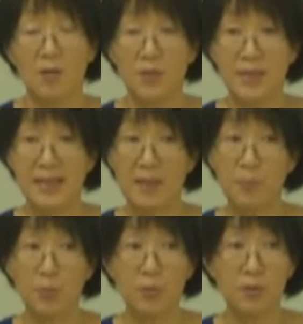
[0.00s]
For
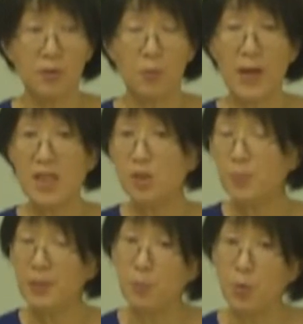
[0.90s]
example, the Welsh
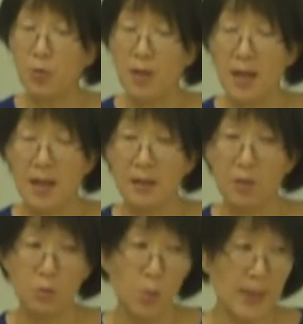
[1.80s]
people,
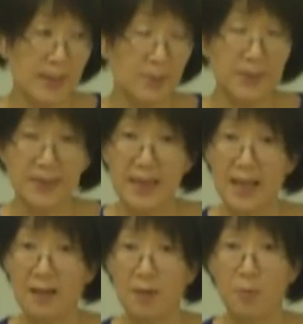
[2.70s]
the
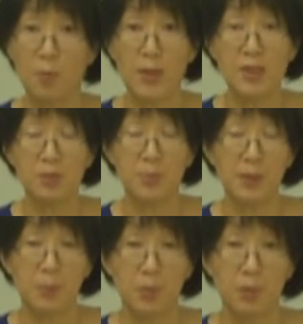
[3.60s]
20% of Welsh
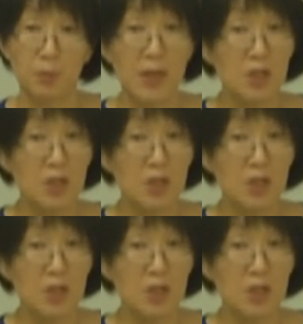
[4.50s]
people,